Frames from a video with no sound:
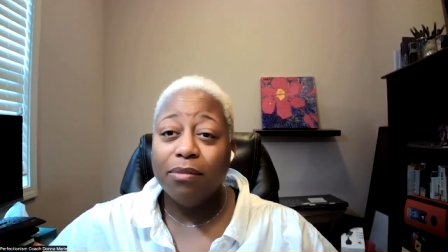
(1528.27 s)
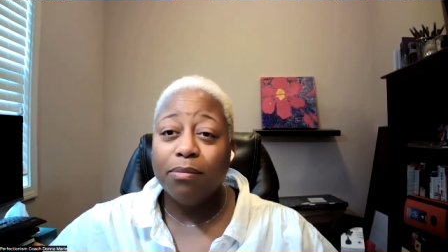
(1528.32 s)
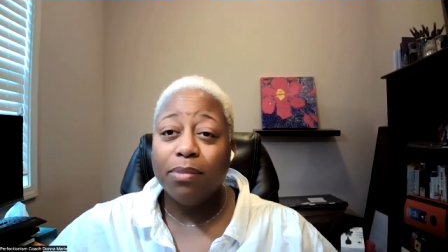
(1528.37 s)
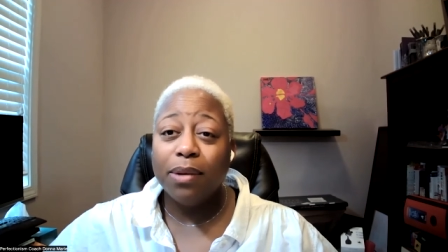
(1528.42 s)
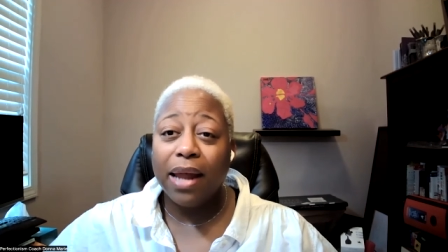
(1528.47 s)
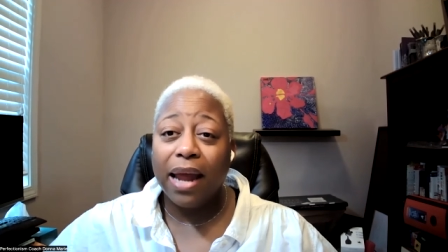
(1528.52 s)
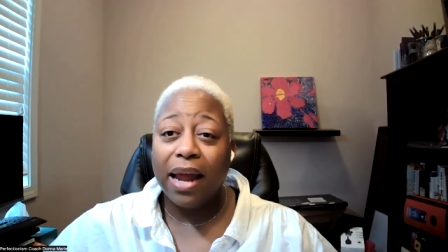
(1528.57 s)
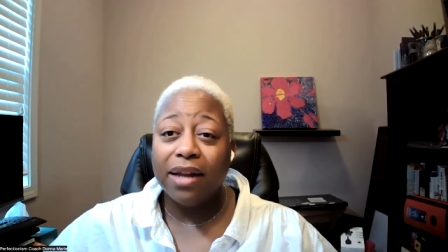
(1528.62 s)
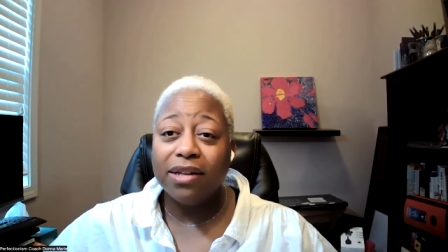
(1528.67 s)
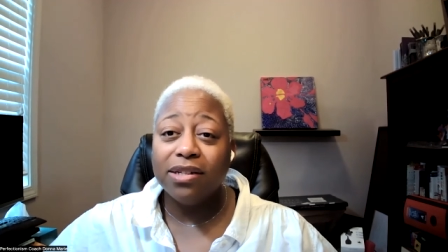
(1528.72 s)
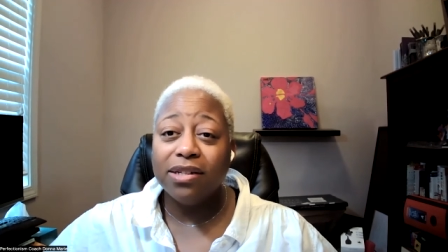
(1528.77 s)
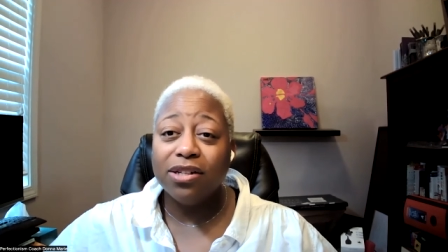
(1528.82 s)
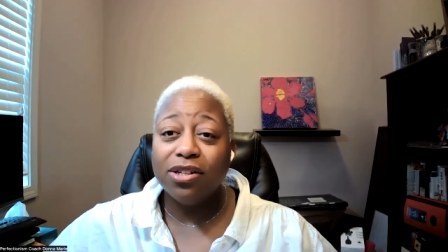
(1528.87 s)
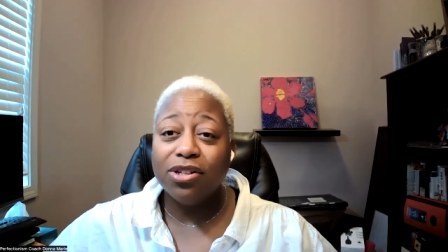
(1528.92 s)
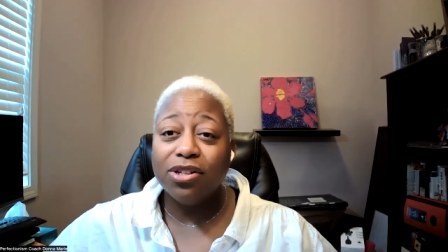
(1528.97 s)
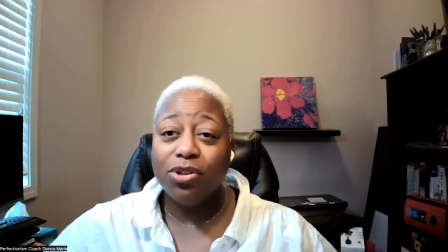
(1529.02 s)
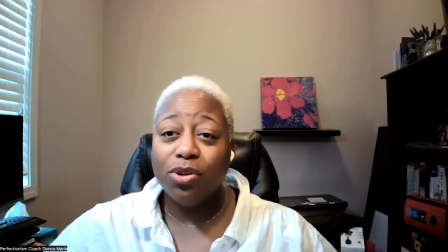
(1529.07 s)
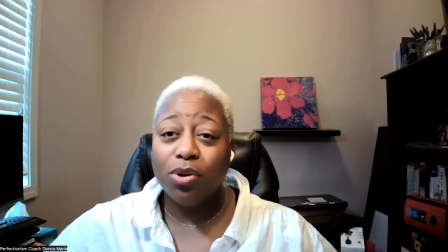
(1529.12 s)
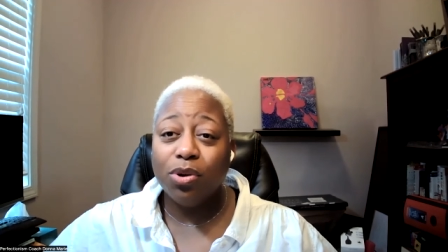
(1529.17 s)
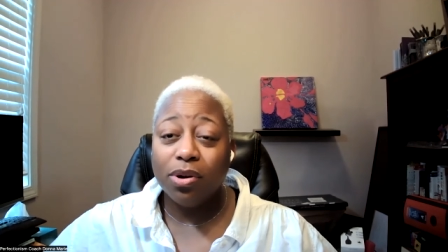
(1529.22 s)
Plant
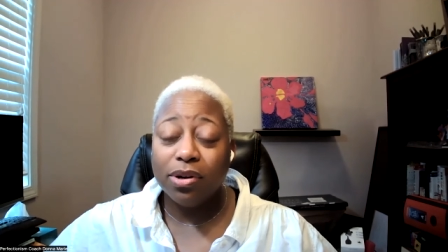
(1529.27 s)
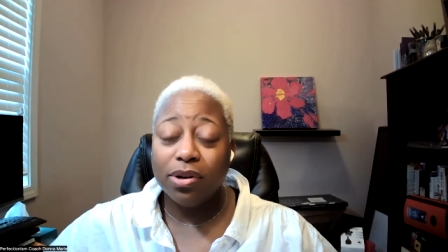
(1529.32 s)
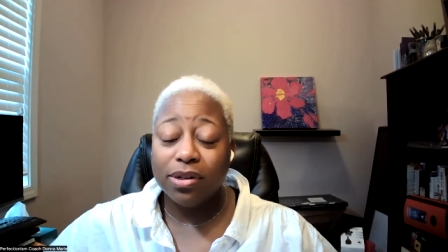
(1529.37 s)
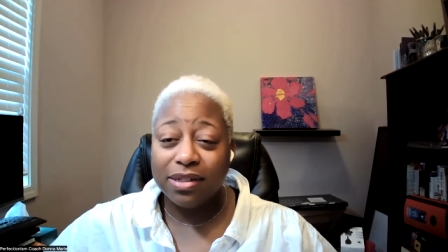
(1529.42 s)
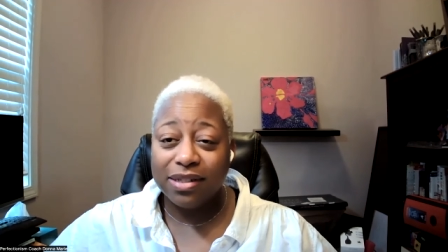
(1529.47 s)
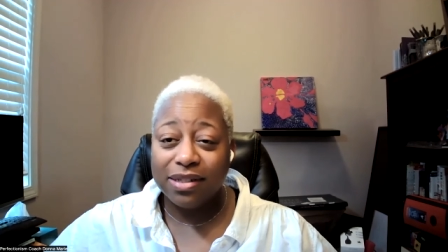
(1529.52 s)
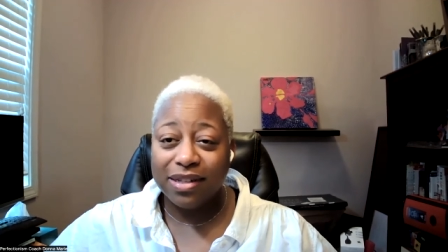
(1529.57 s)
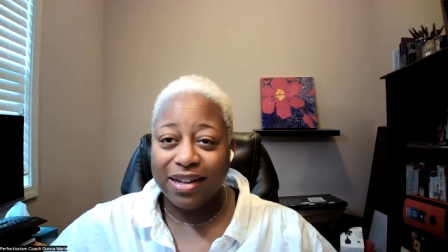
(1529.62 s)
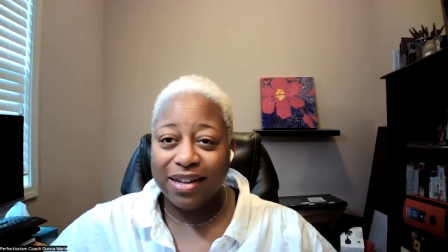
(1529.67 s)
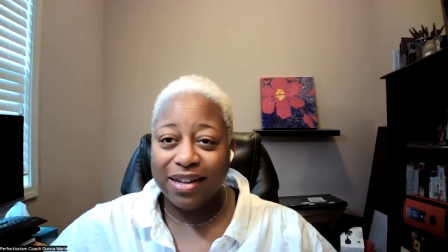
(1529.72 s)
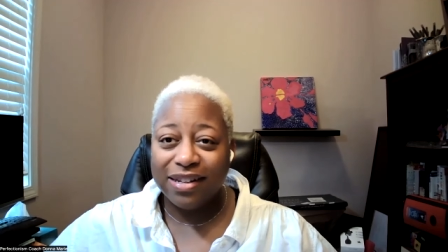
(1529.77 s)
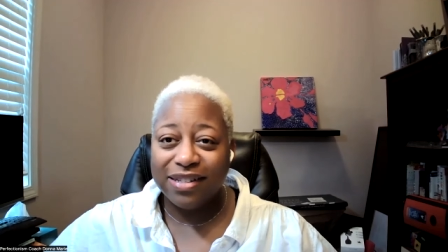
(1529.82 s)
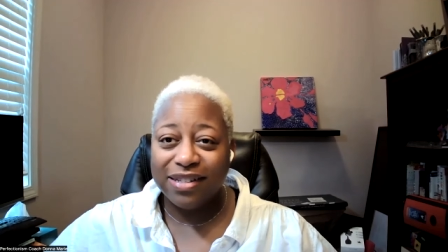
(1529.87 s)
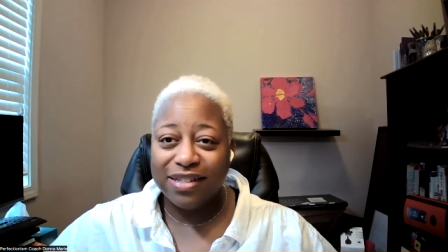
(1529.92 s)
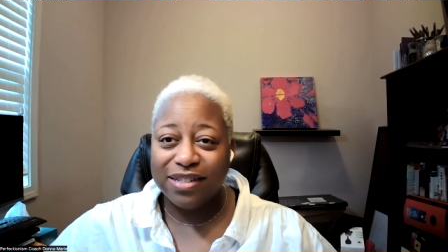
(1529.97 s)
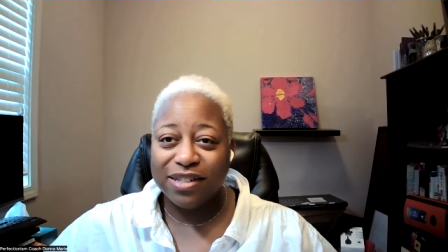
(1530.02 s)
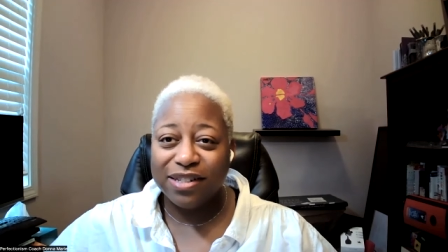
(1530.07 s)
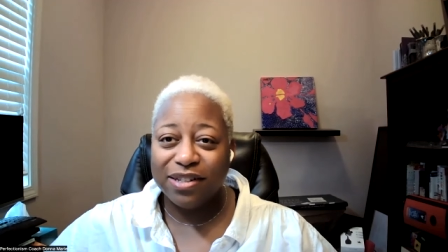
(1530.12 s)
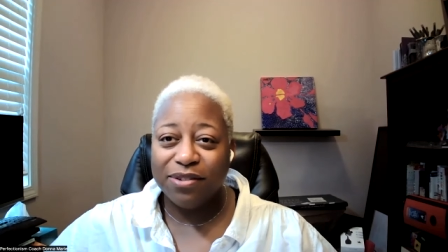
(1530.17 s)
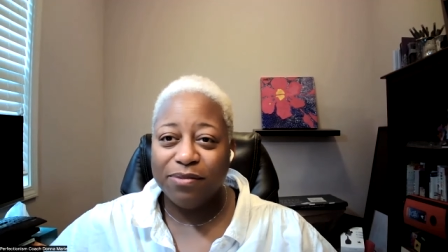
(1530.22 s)
your
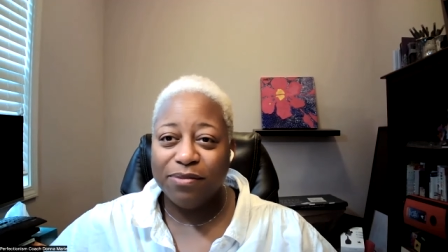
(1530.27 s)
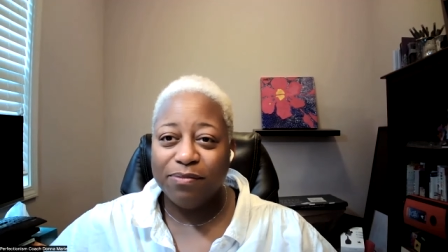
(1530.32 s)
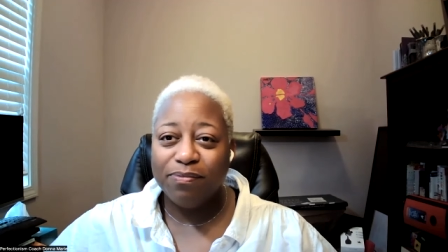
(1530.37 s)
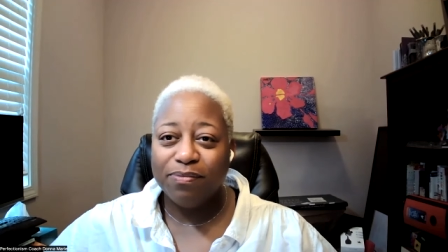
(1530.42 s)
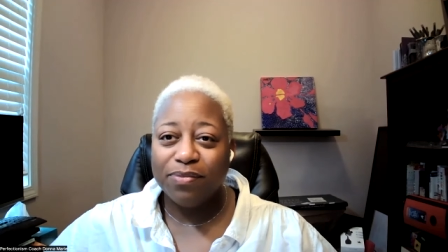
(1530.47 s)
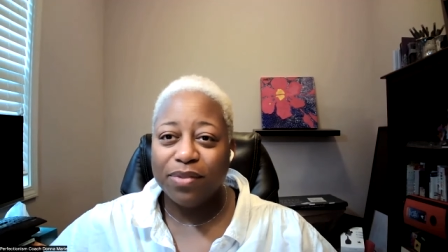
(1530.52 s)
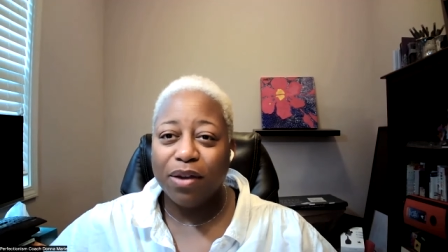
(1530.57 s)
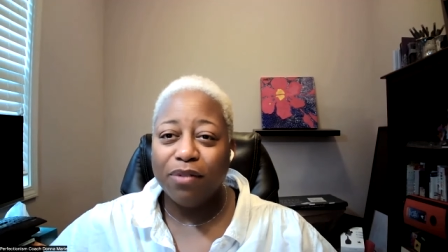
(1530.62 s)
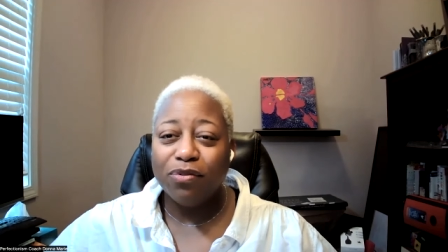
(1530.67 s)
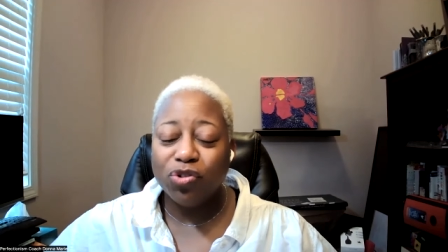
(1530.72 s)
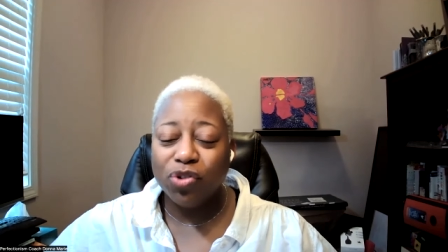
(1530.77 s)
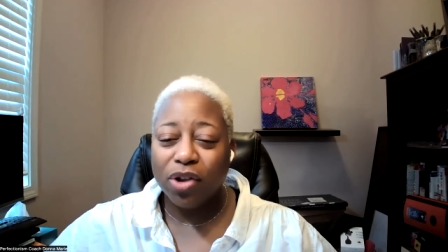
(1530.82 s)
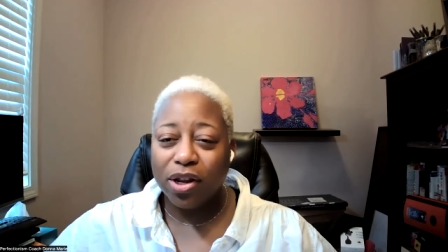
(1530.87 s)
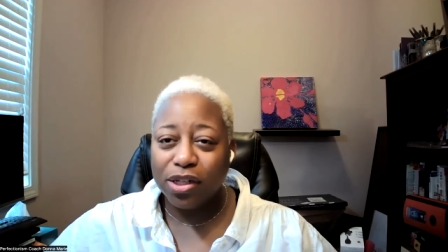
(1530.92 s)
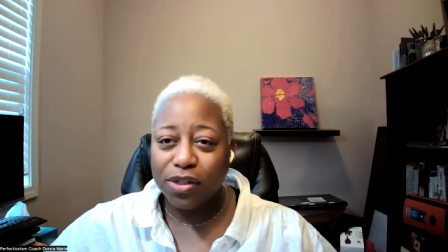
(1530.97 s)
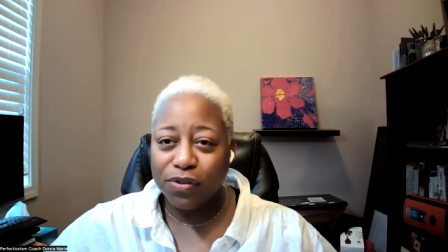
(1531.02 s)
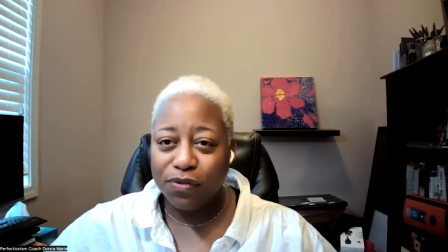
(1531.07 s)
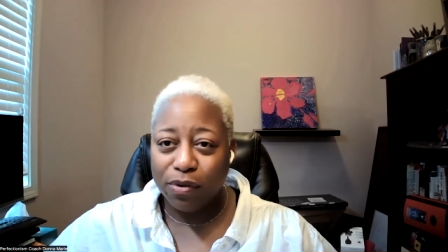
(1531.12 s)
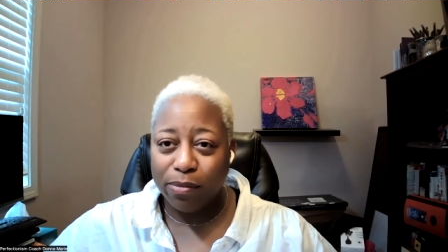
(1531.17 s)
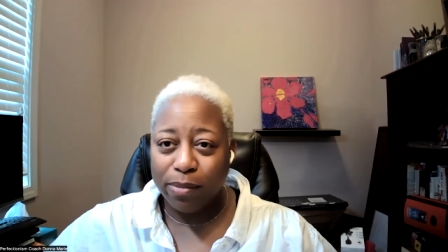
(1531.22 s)
seeds of
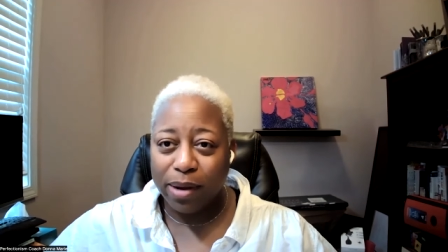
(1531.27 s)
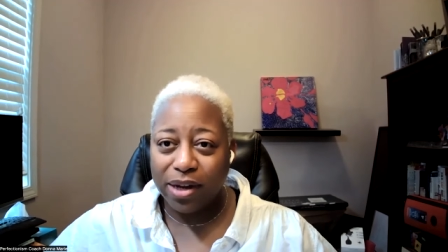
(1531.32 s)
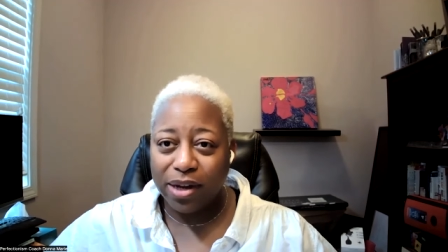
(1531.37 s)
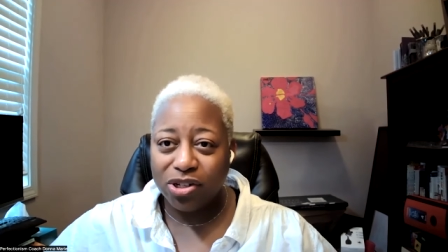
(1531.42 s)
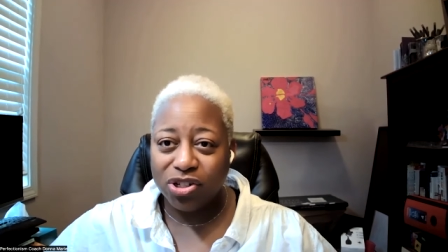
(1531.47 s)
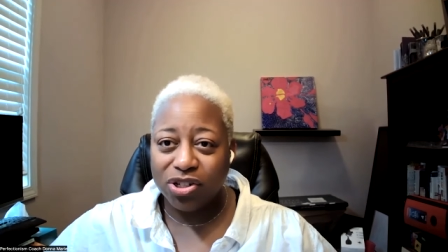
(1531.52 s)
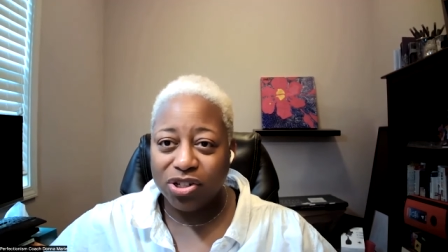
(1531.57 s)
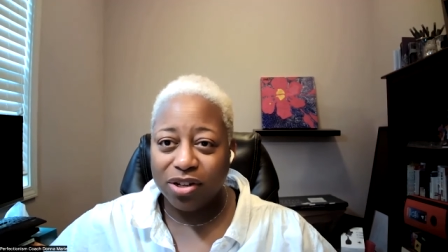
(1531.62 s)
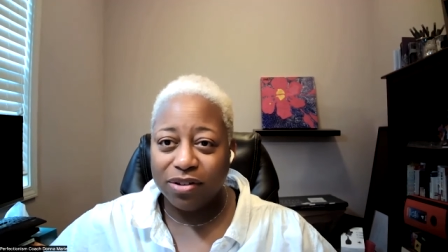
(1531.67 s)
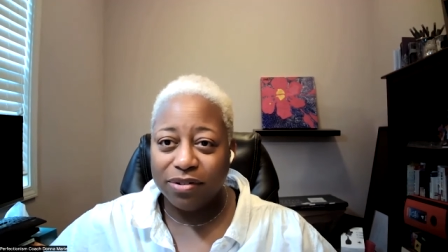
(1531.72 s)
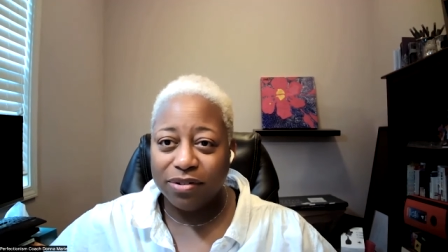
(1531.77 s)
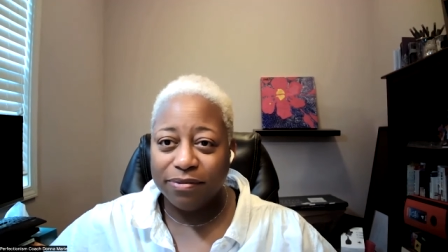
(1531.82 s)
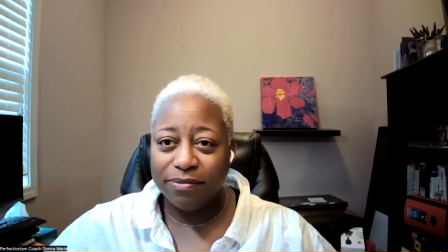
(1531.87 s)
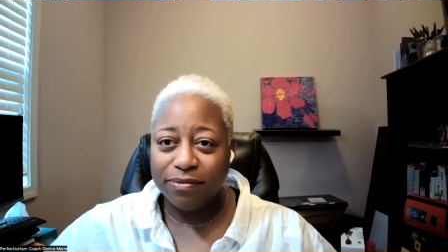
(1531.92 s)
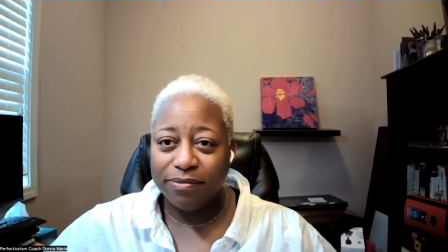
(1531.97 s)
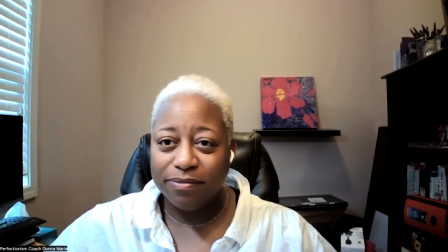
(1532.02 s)
transformation.